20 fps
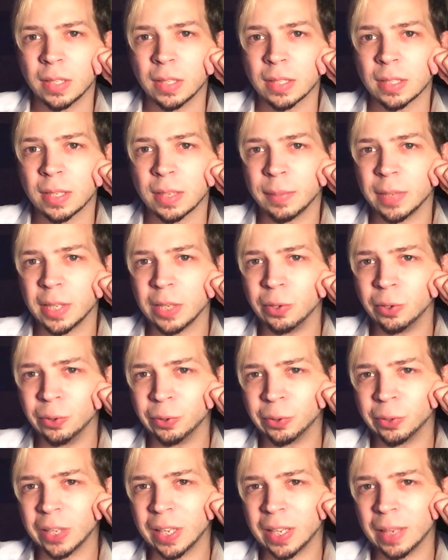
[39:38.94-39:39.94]
some of the
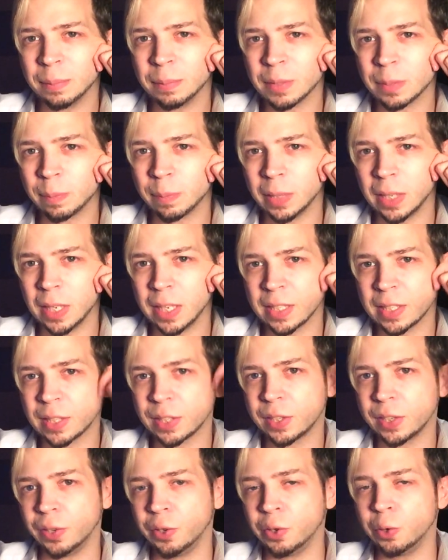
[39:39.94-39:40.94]
older games,
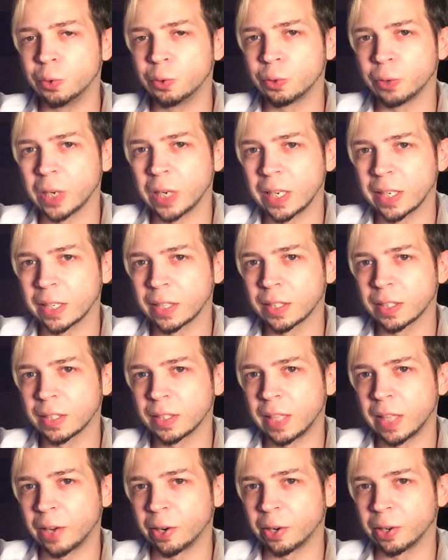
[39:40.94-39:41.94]
plus new tracks
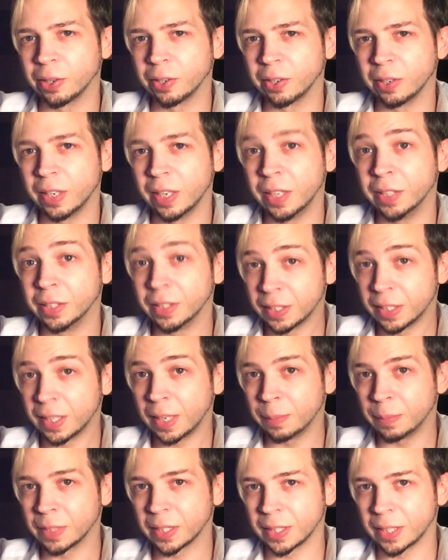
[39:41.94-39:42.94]
that are in the
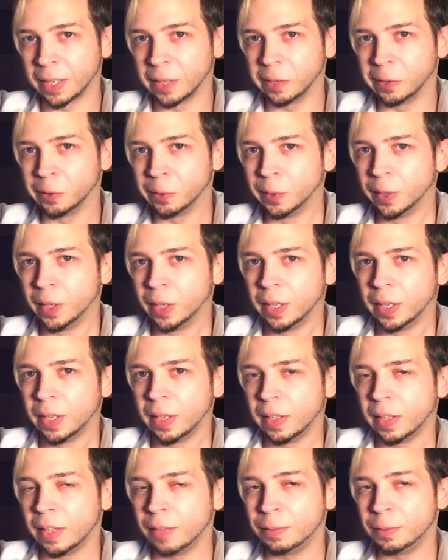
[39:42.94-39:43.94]
same style.
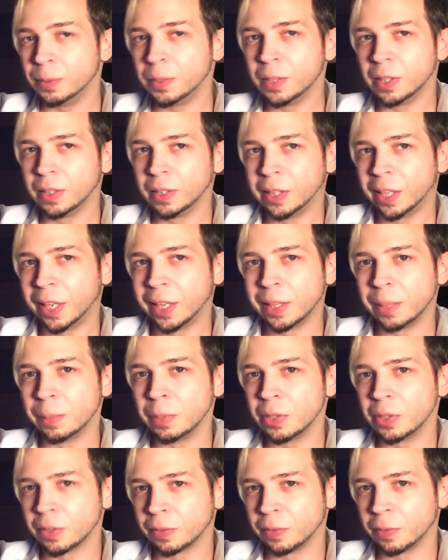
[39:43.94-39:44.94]
If you didn't like the
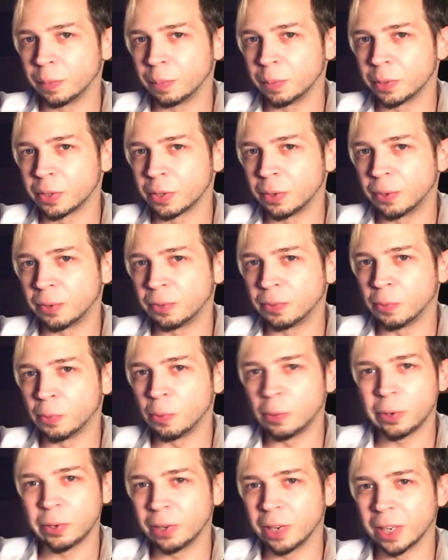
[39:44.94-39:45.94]
music from Persona
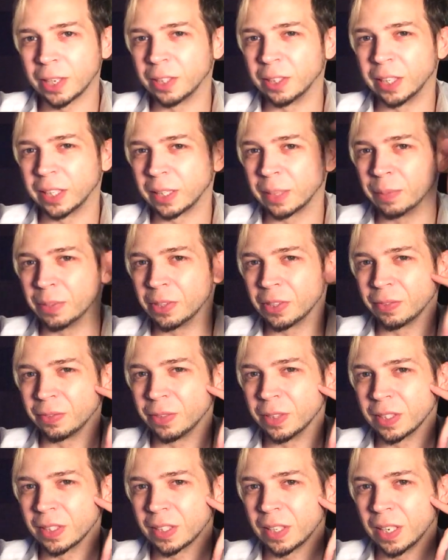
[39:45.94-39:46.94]
4, you're not going to like the music
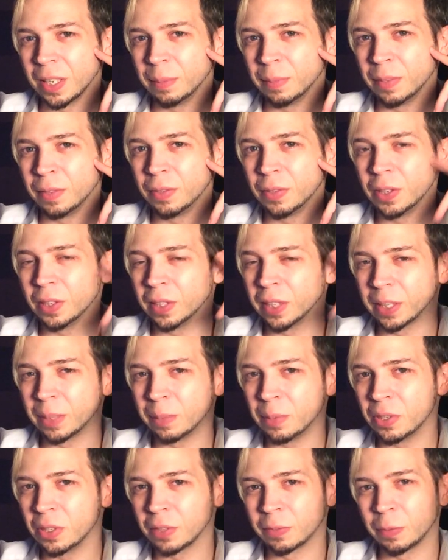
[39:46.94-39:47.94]
for this game. If you didn't like the
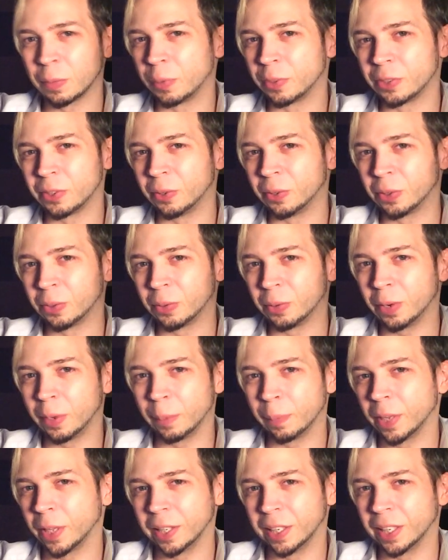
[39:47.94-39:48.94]
music for Persona 3,
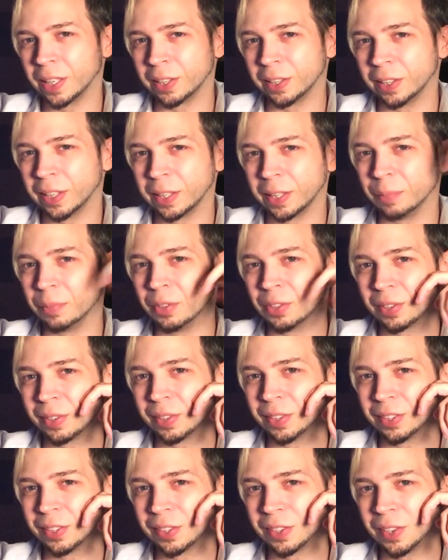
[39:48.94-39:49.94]
you're probably not going to like the music
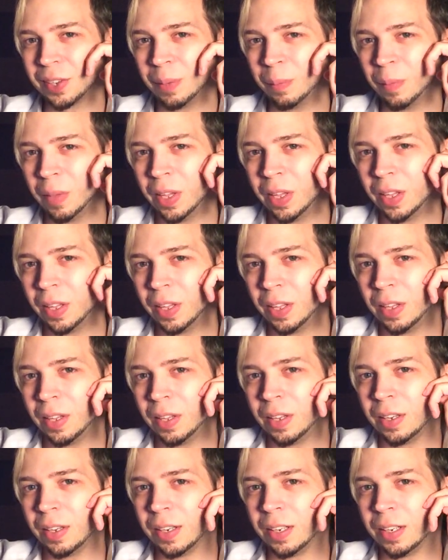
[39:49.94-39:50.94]
in this
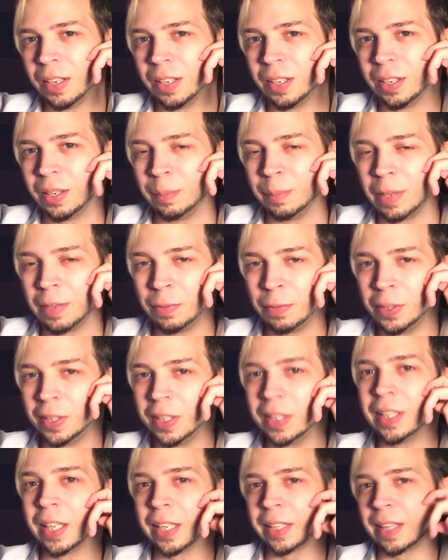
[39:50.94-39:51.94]
game. If you
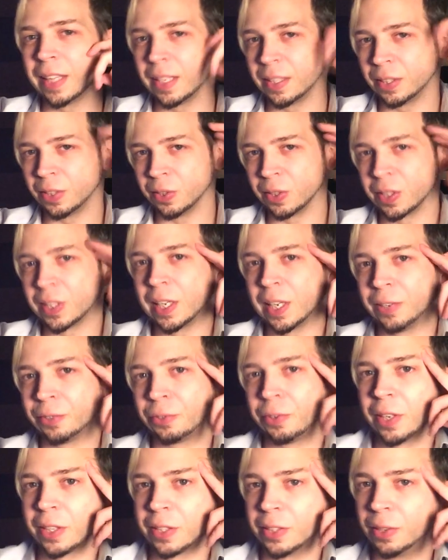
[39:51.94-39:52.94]
did like those
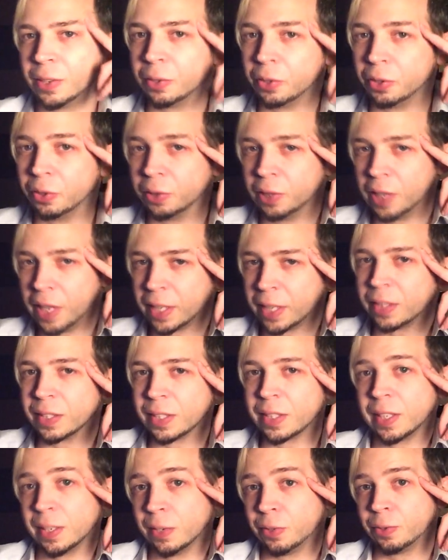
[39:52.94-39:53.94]
soundtracks, though, you'll like the
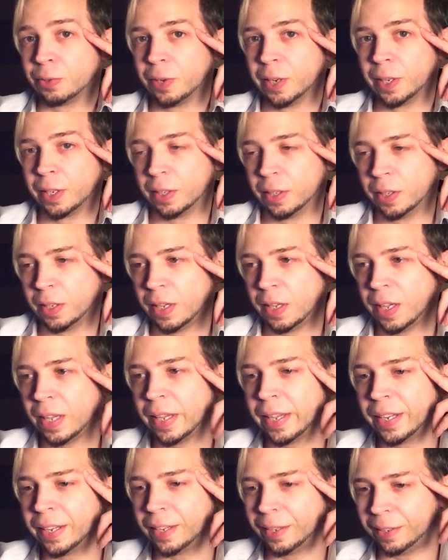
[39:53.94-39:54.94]
soundtrack.
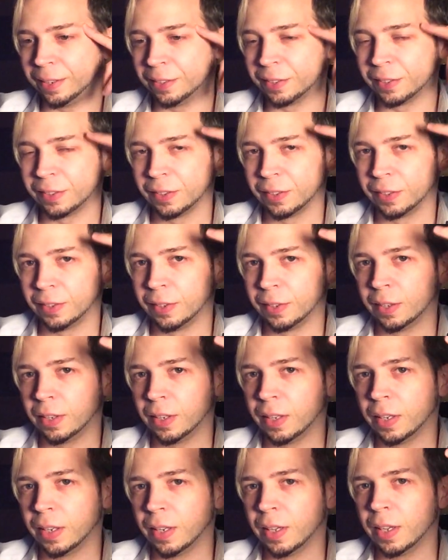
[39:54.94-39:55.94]
And
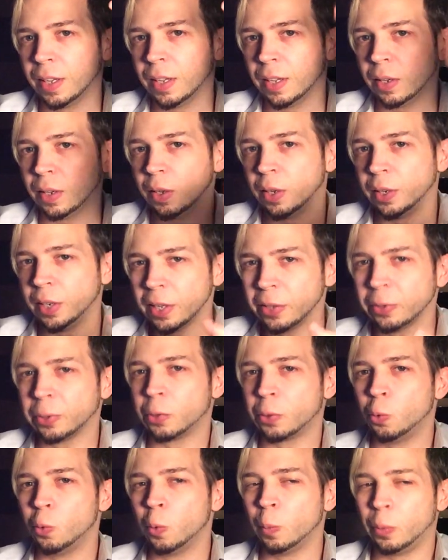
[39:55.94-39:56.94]
Another
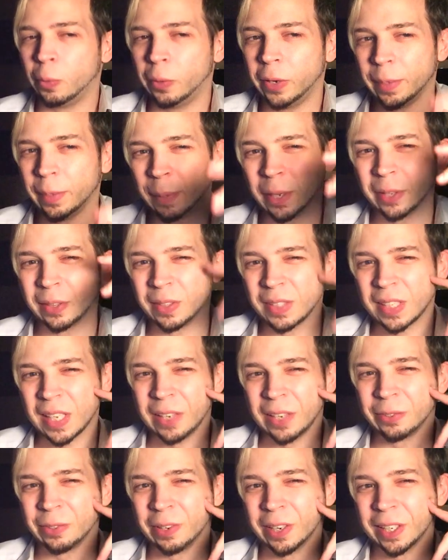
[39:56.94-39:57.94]
cool point about the
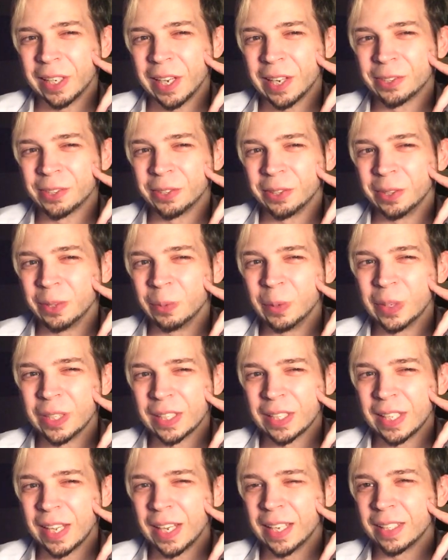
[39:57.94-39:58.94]
soundtrack actually
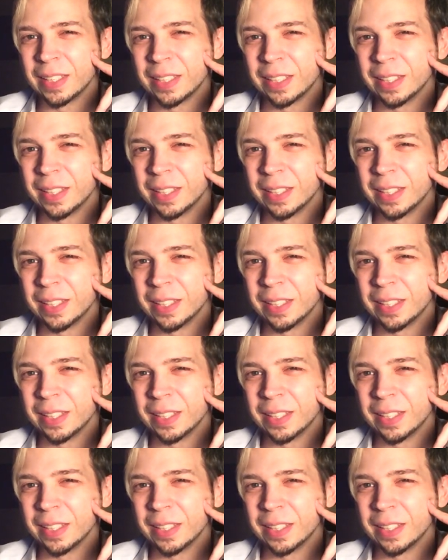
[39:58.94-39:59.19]
was that